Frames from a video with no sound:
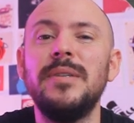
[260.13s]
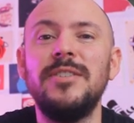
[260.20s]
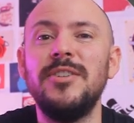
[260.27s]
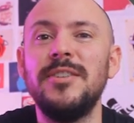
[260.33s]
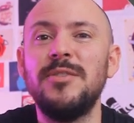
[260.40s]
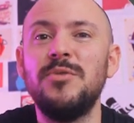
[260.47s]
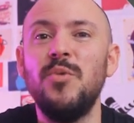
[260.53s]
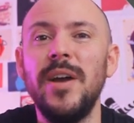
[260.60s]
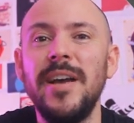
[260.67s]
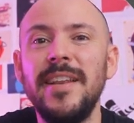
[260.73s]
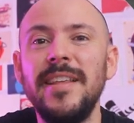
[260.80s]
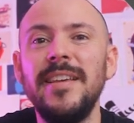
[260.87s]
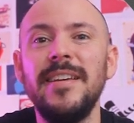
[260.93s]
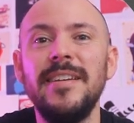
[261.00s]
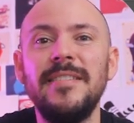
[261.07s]
was just
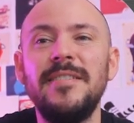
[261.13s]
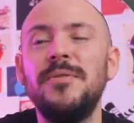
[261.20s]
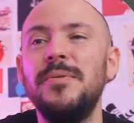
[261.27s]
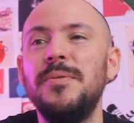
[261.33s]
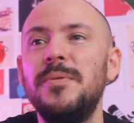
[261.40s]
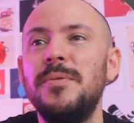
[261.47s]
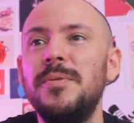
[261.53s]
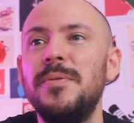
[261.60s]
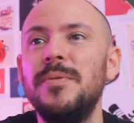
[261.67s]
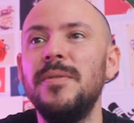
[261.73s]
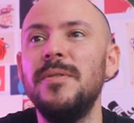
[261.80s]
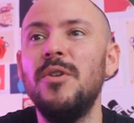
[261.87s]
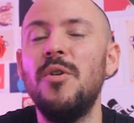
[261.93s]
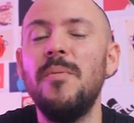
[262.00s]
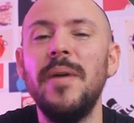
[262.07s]
waiting to
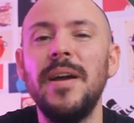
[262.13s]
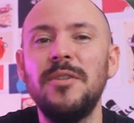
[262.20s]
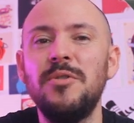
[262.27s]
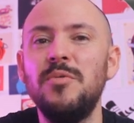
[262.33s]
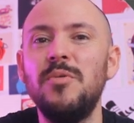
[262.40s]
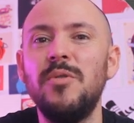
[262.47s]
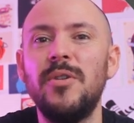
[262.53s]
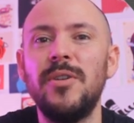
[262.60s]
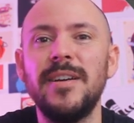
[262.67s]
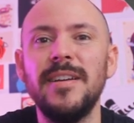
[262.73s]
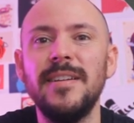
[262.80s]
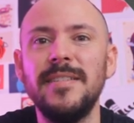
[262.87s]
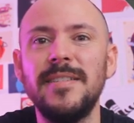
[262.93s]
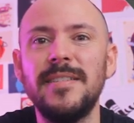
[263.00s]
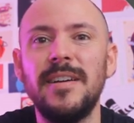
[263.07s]
go back to work
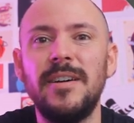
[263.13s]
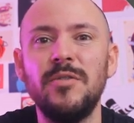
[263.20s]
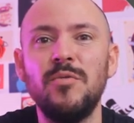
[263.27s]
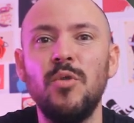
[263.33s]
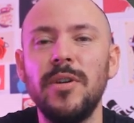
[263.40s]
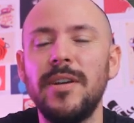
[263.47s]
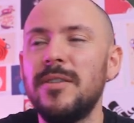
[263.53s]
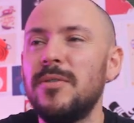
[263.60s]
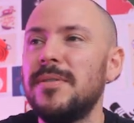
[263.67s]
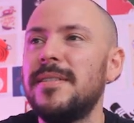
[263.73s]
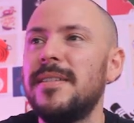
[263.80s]
and start working on